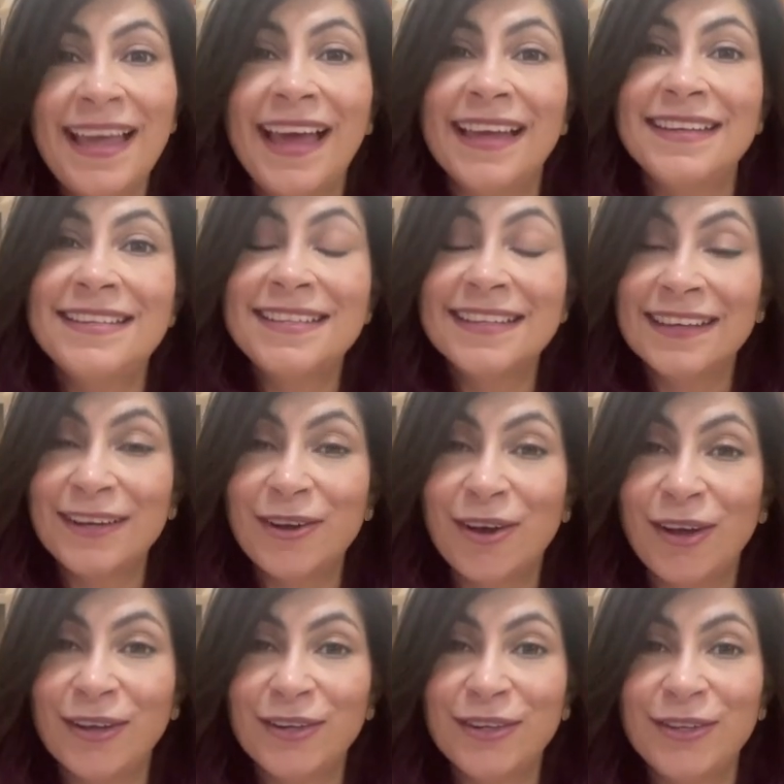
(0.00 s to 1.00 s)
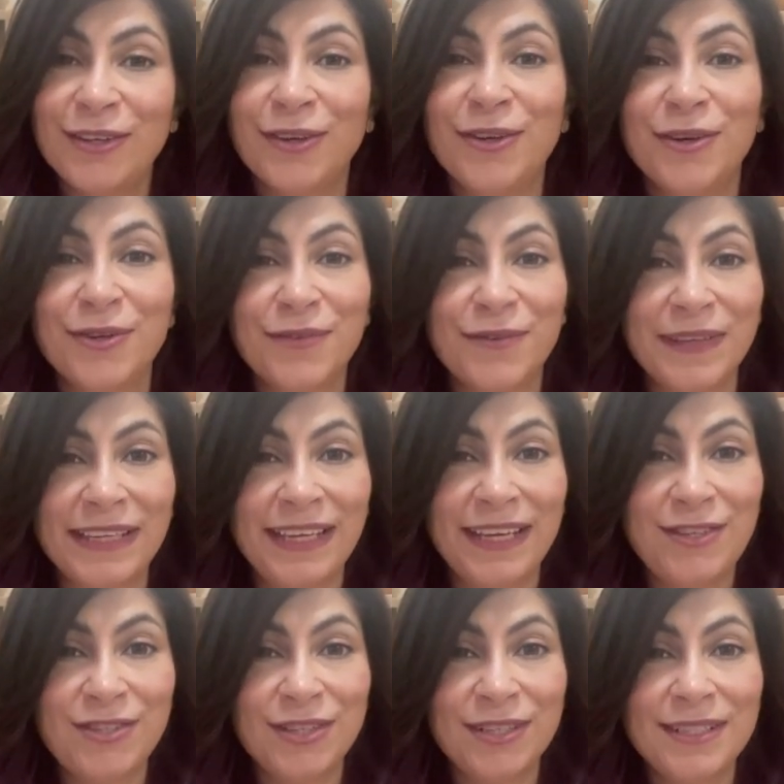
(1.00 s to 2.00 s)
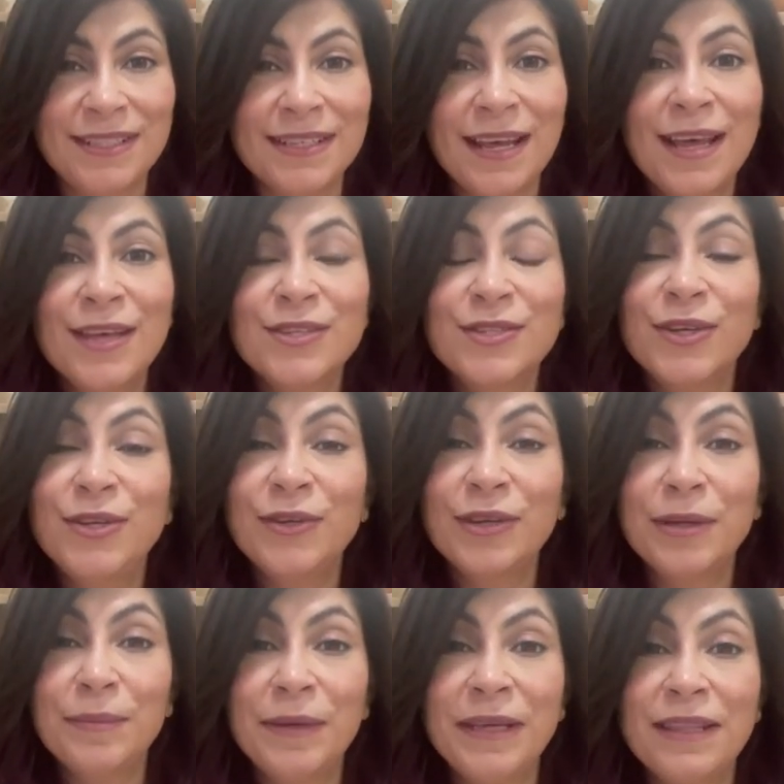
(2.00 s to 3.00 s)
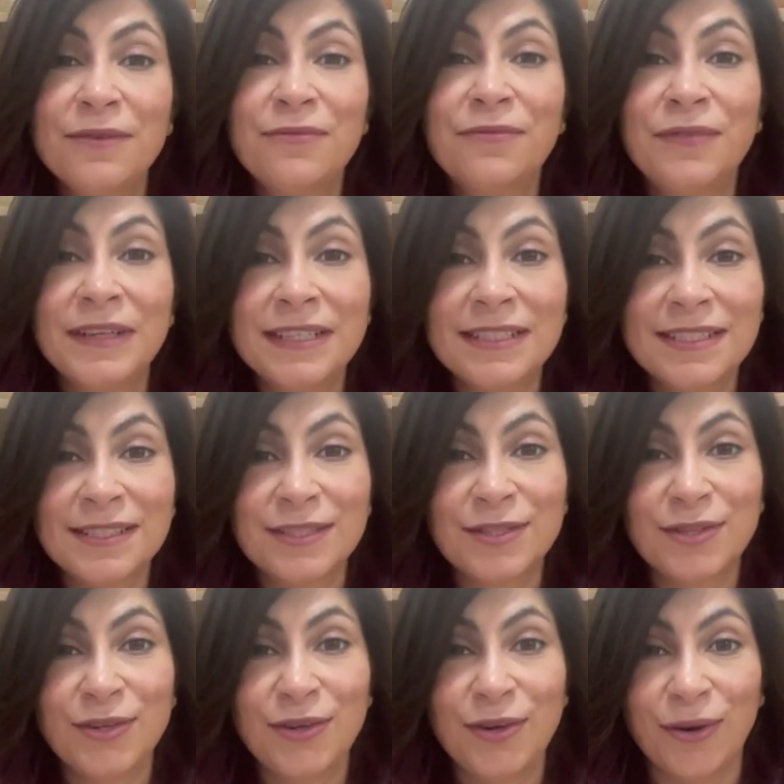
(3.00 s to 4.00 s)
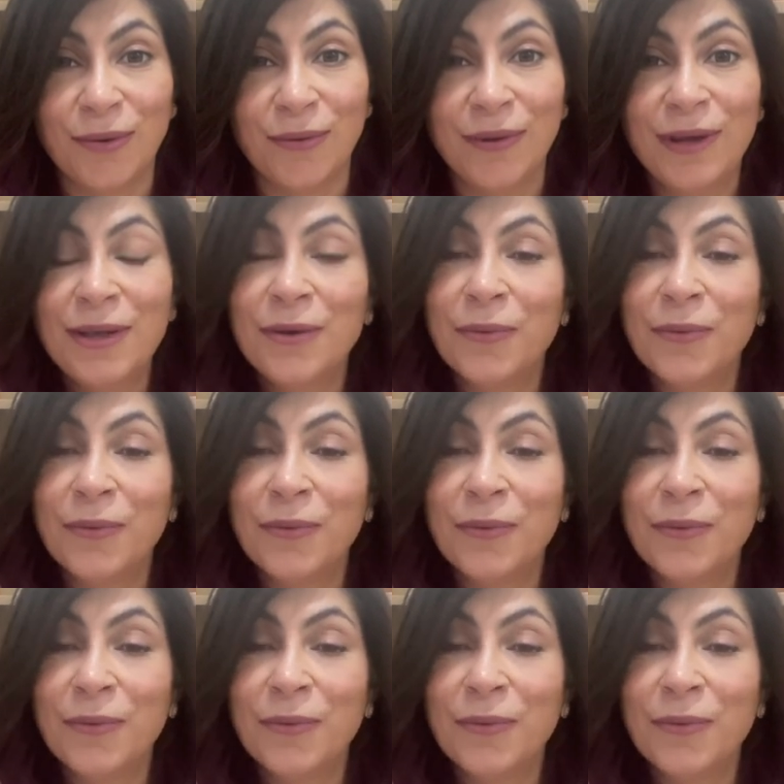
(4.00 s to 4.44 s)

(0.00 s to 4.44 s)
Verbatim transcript: and turn on your notifications so you can be the first to know